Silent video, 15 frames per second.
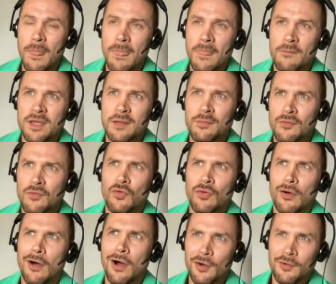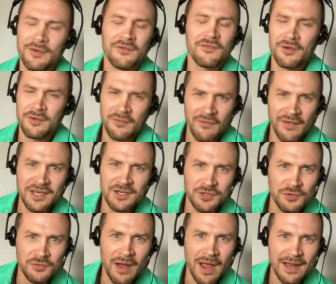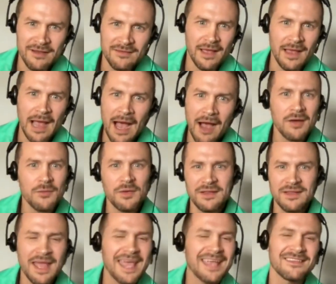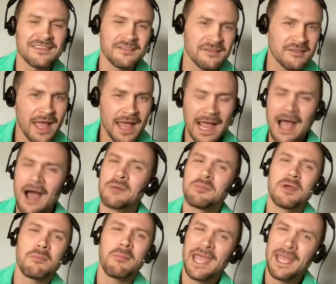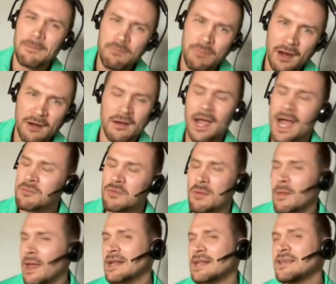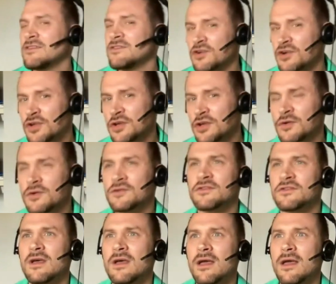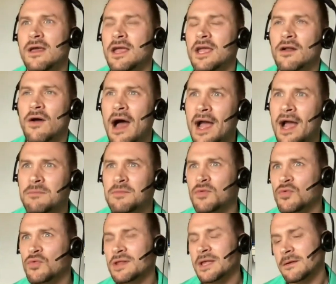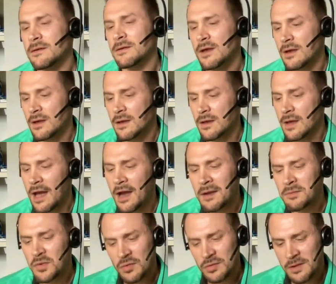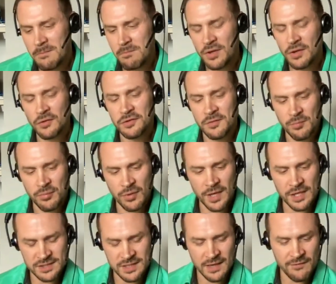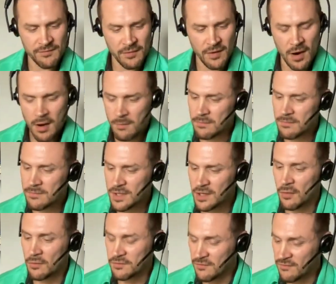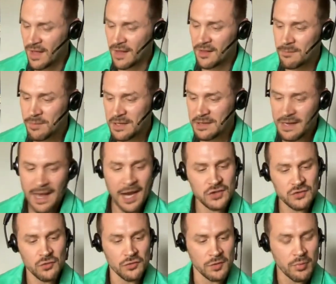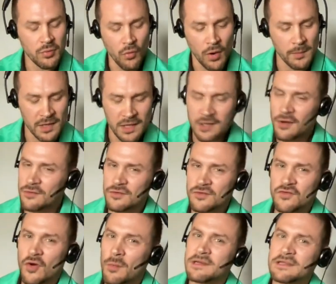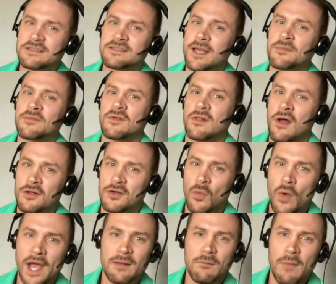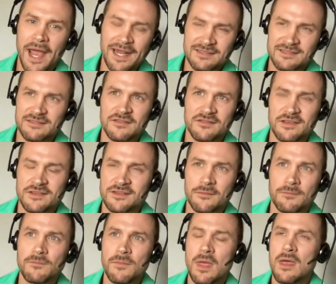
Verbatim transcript: the people who are hungry for innovation, right? It's like, how can we take this thing? How can we make it better? How can we make yeah. it easier to use? You know, how can we really how can we really build the bridge from you know developing to actual deployment you know there's so many steps along the way to manage this system